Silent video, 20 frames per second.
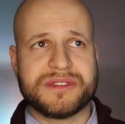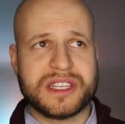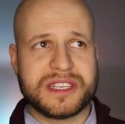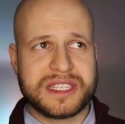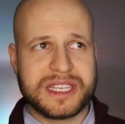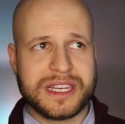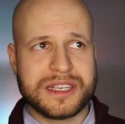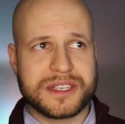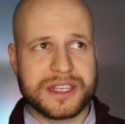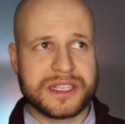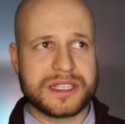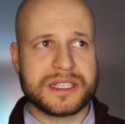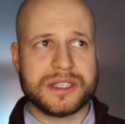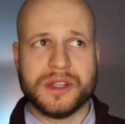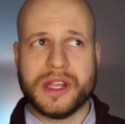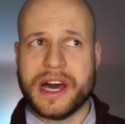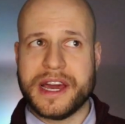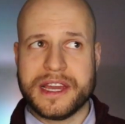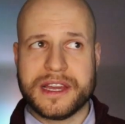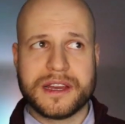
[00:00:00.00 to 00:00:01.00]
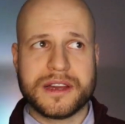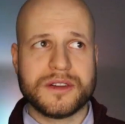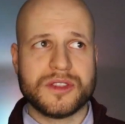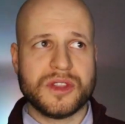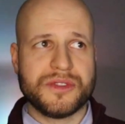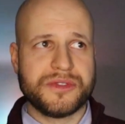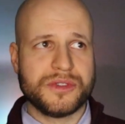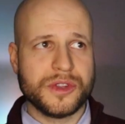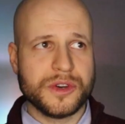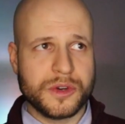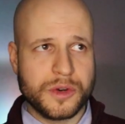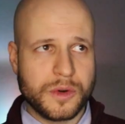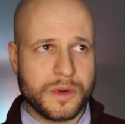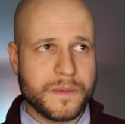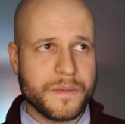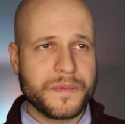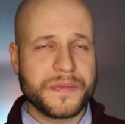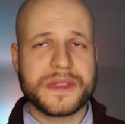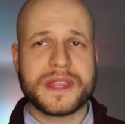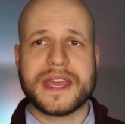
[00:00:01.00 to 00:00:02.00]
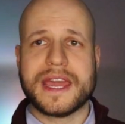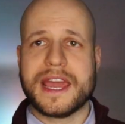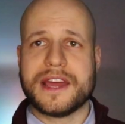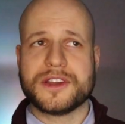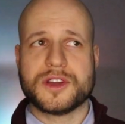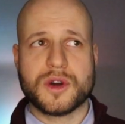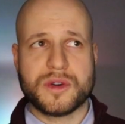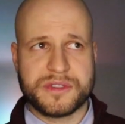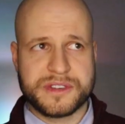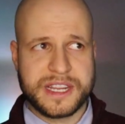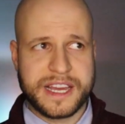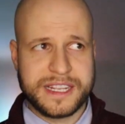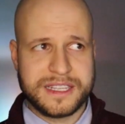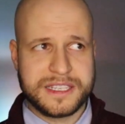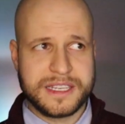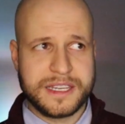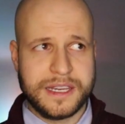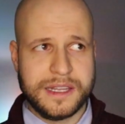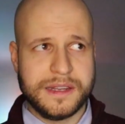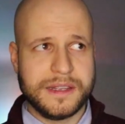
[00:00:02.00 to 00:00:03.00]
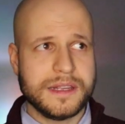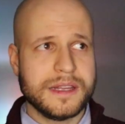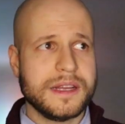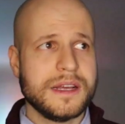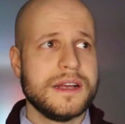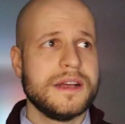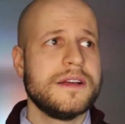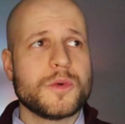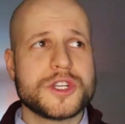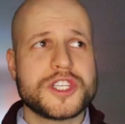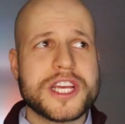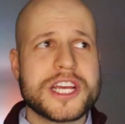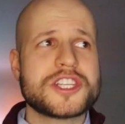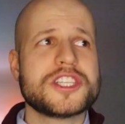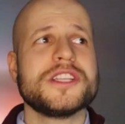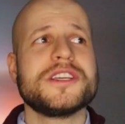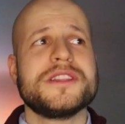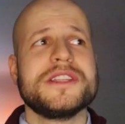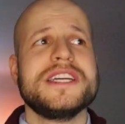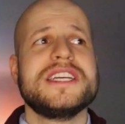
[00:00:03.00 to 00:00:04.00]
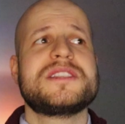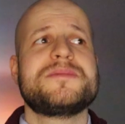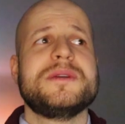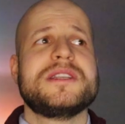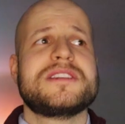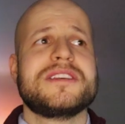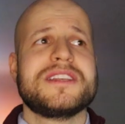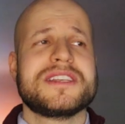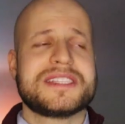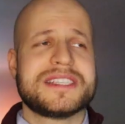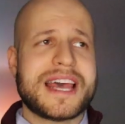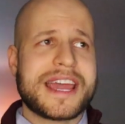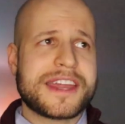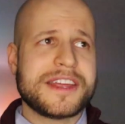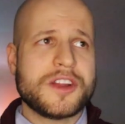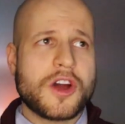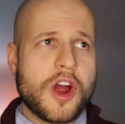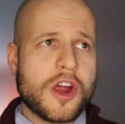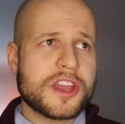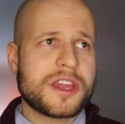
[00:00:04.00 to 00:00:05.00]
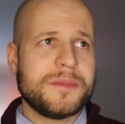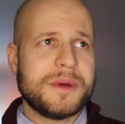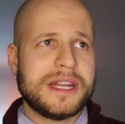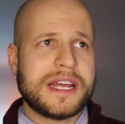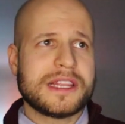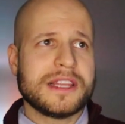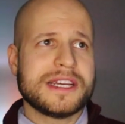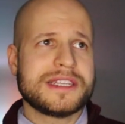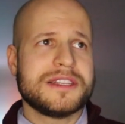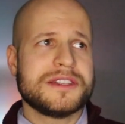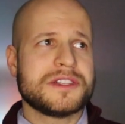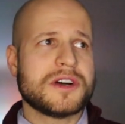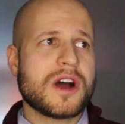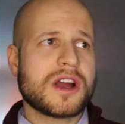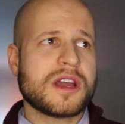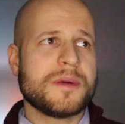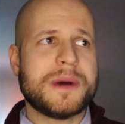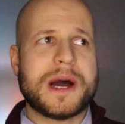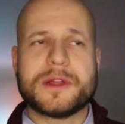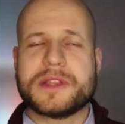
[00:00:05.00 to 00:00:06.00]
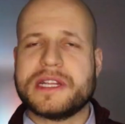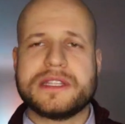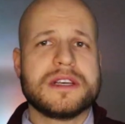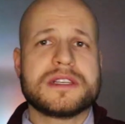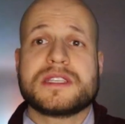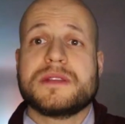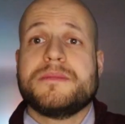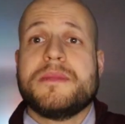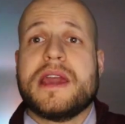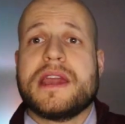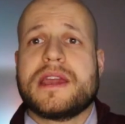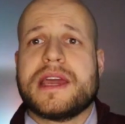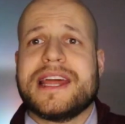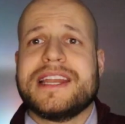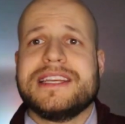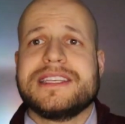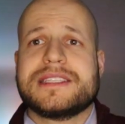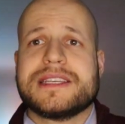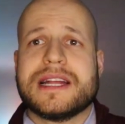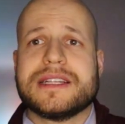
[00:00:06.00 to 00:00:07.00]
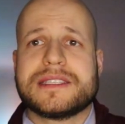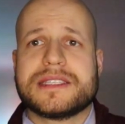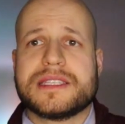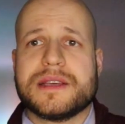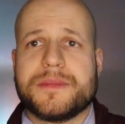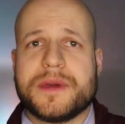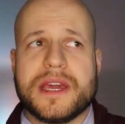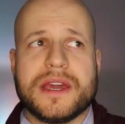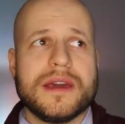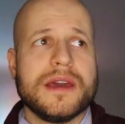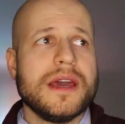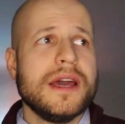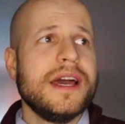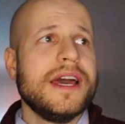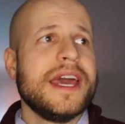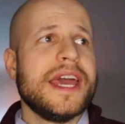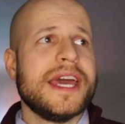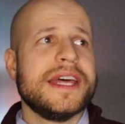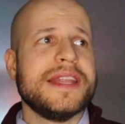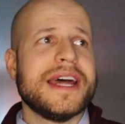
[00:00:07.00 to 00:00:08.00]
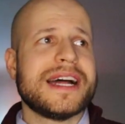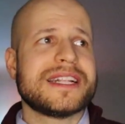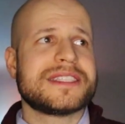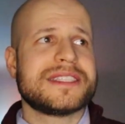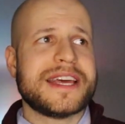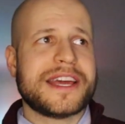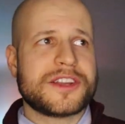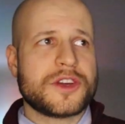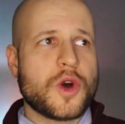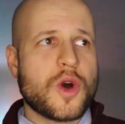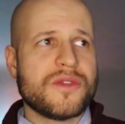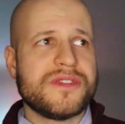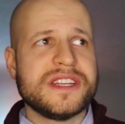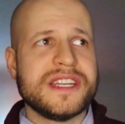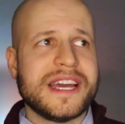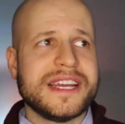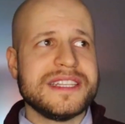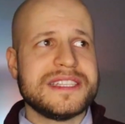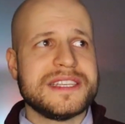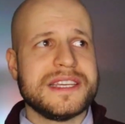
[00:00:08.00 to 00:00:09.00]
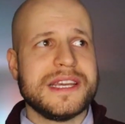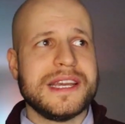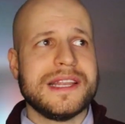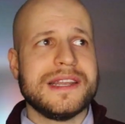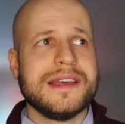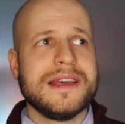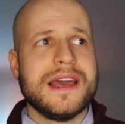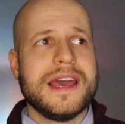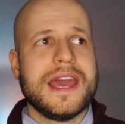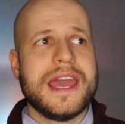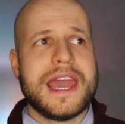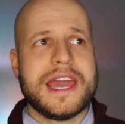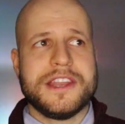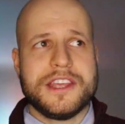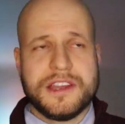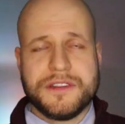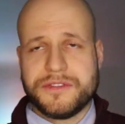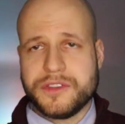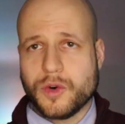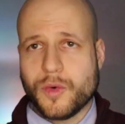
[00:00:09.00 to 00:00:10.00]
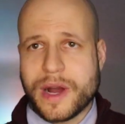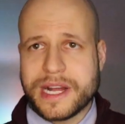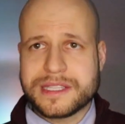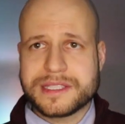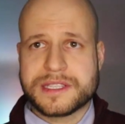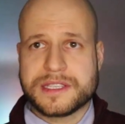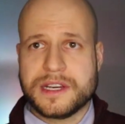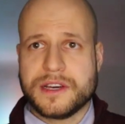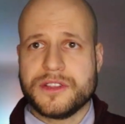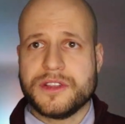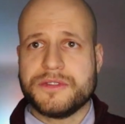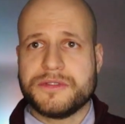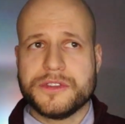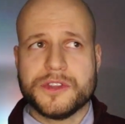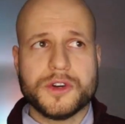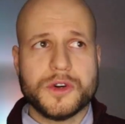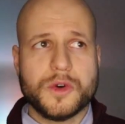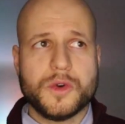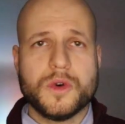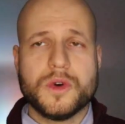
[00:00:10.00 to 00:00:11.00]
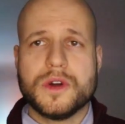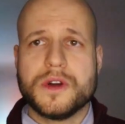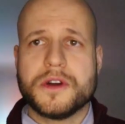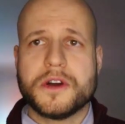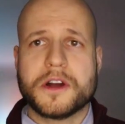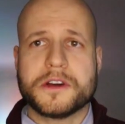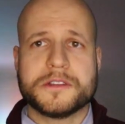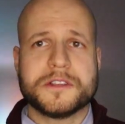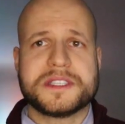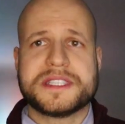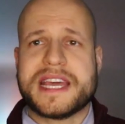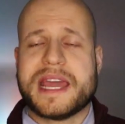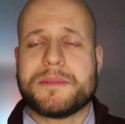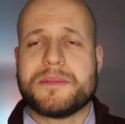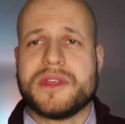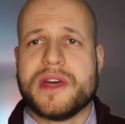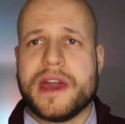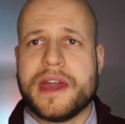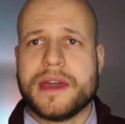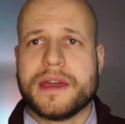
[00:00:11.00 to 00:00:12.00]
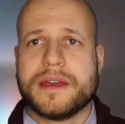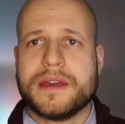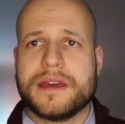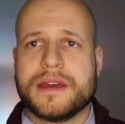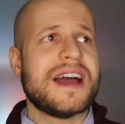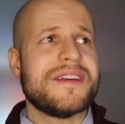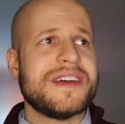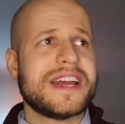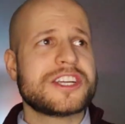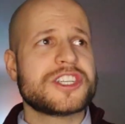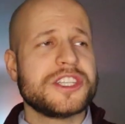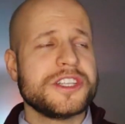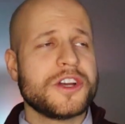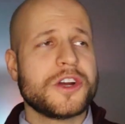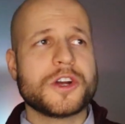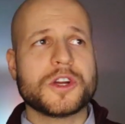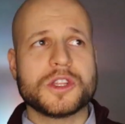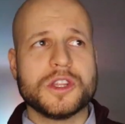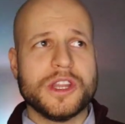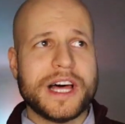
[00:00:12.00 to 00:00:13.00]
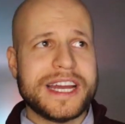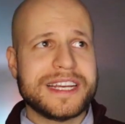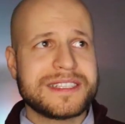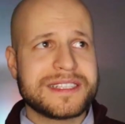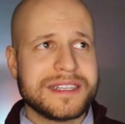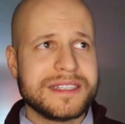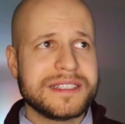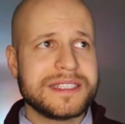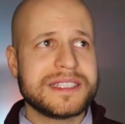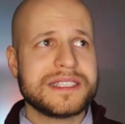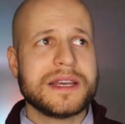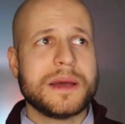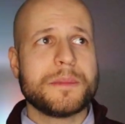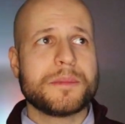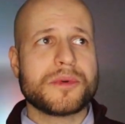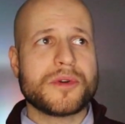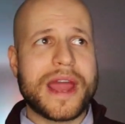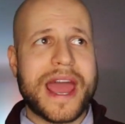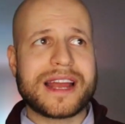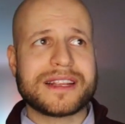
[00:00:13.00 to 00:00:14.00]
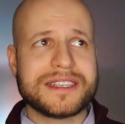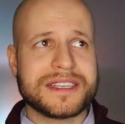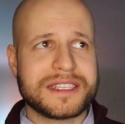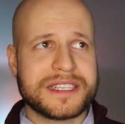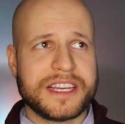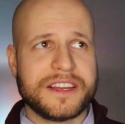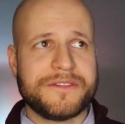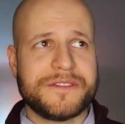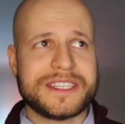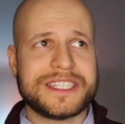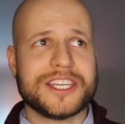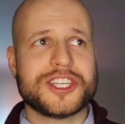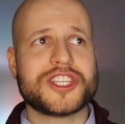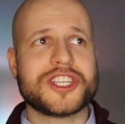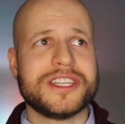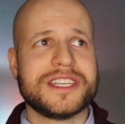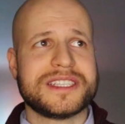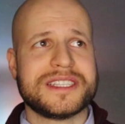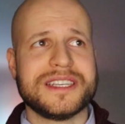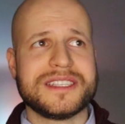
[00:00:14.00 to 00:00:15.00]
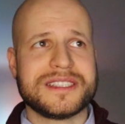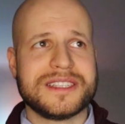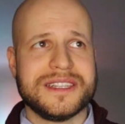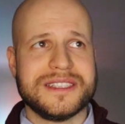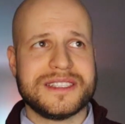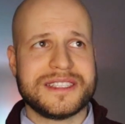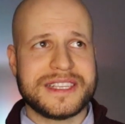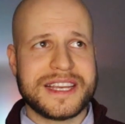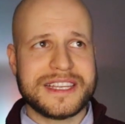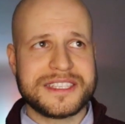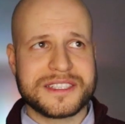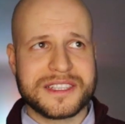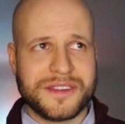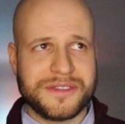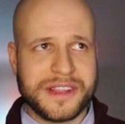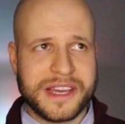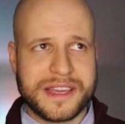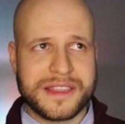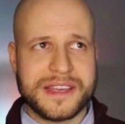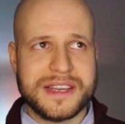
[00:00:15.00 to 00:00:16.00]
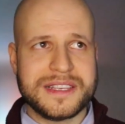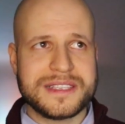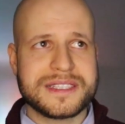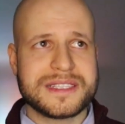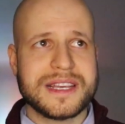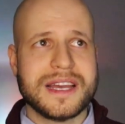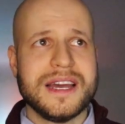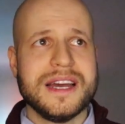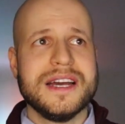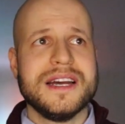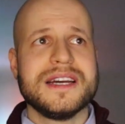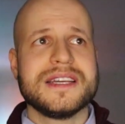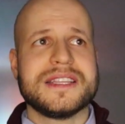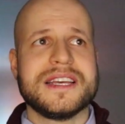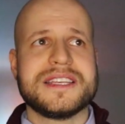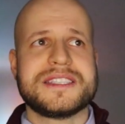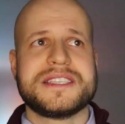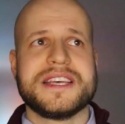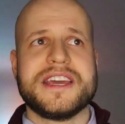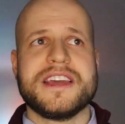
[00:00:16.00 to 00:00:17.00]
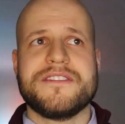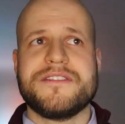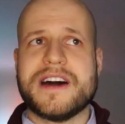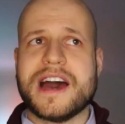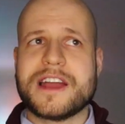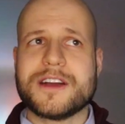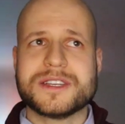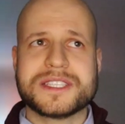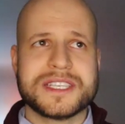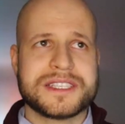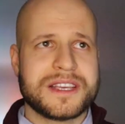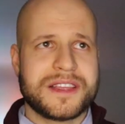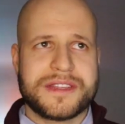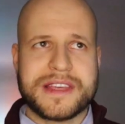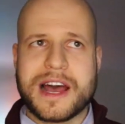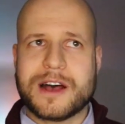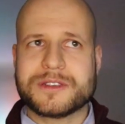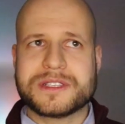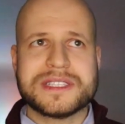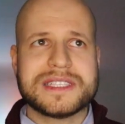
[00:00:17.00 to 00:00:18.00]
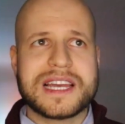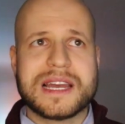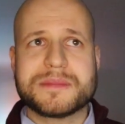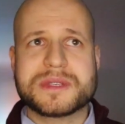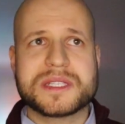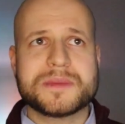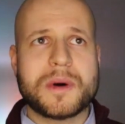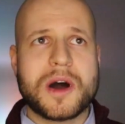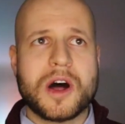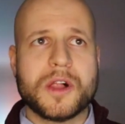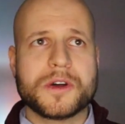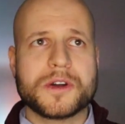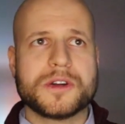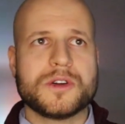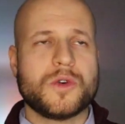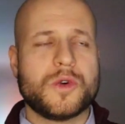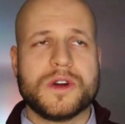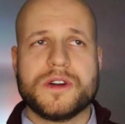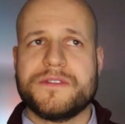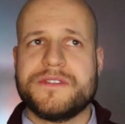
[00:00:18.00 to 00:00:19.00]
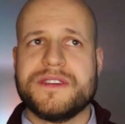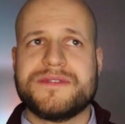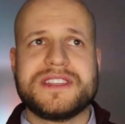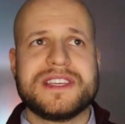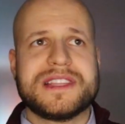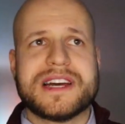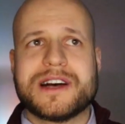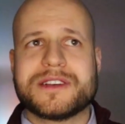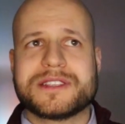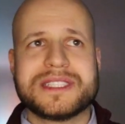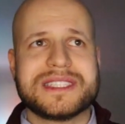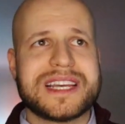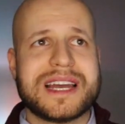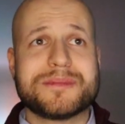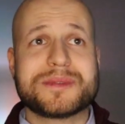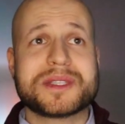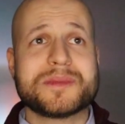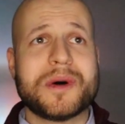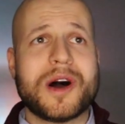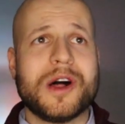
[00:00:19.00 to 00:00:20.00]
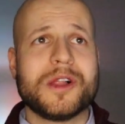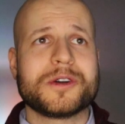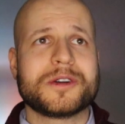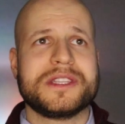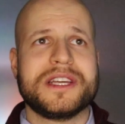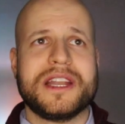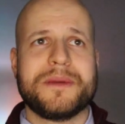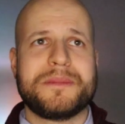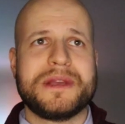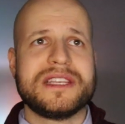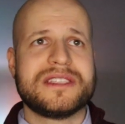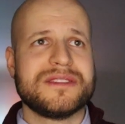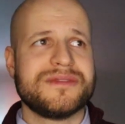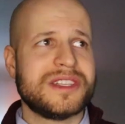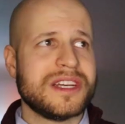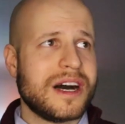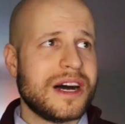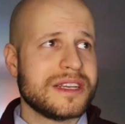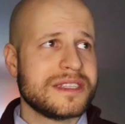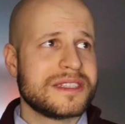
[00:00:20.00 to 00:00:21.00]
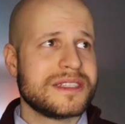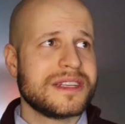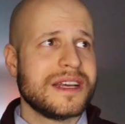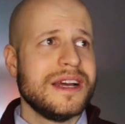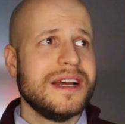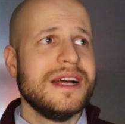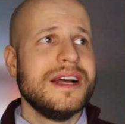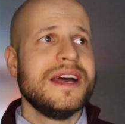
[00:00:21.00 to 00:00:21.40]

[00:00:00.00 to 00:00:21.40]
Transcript: of diseases like the flu and COVID 19. Which actually leads me to the second argument I'd like to talk about that doesn't make any sense to me, and that's that COVID 19 and influenza, the flu, are the same thing. I've actually heard licensed, practicing physician assistants say stuff like this. They say a virus is a thousand times smaller or 50,000 times smaller than a piece of dust,